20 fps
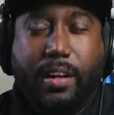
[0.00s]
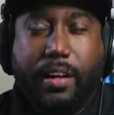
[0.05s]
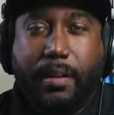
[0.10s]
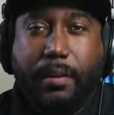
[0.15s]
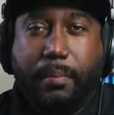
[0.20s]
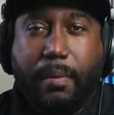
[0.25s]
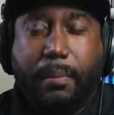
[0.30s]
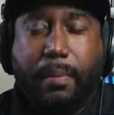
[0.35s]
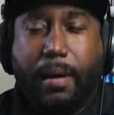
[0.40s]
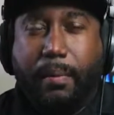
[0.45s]

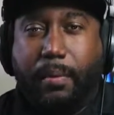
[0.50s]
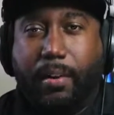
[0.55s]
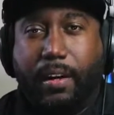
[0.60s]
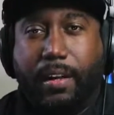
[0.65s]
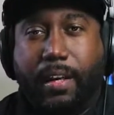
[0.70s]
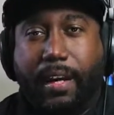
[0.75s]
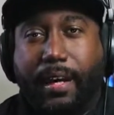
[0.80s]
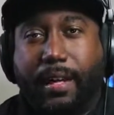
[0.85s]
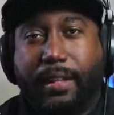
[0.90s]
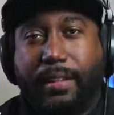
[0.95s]
My mom already
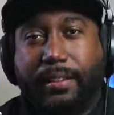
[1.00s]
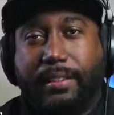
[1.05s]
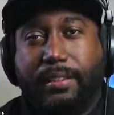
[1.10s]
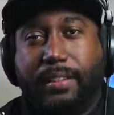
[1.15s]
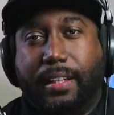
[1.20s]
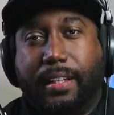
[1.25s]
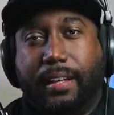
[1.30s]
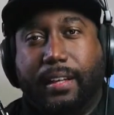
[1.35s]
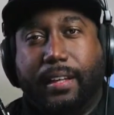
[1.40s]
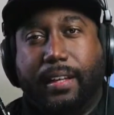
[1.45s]
has
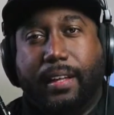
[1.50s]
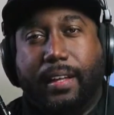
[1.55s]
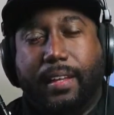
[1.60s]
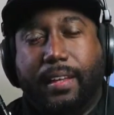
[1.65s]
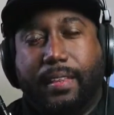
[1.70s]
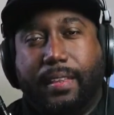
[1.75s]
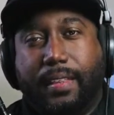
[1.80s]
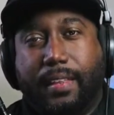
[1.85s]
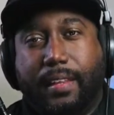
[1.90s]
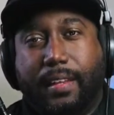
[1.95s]

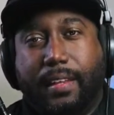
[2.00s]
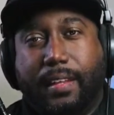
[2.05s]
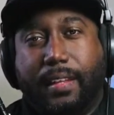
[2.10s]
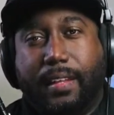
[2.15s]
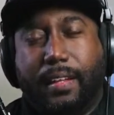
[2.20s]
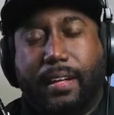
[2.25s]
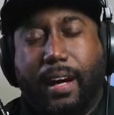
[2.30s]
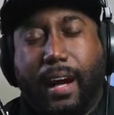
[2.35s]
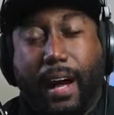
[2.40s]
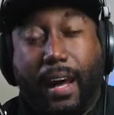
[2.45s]

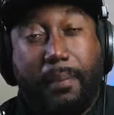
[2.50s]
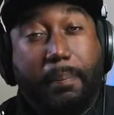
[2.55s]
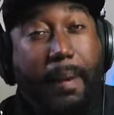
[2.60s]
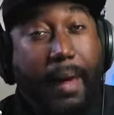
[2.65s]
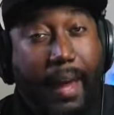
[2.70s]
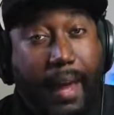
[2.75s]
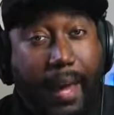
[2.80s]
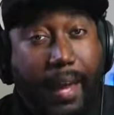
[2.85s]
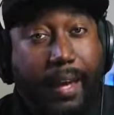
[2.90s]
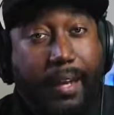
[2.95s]
the
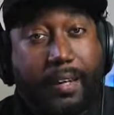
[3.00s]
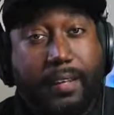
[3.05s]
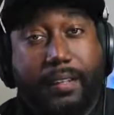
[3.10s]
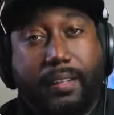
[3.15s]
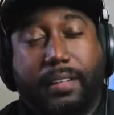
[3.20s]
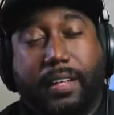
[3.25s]
iPad,